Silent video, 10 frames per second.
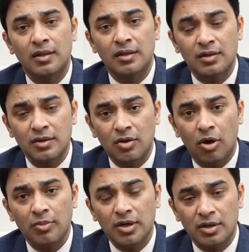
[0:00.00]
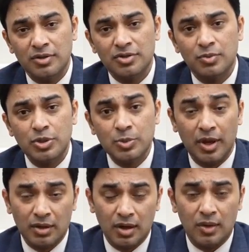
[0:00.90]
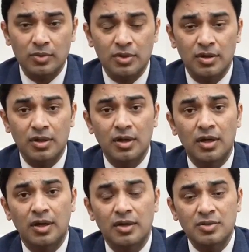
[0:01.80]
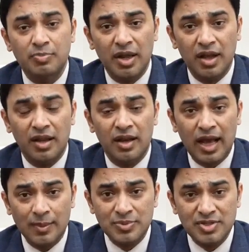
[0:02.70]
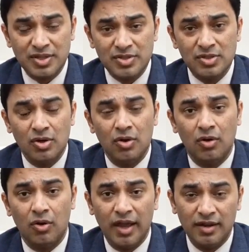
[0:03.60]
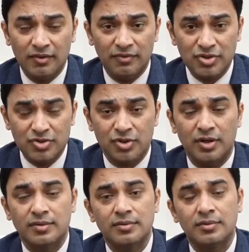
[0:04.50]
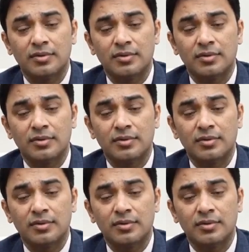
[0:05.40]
The other common condition which we encounter is perianal abscess or anal fistula.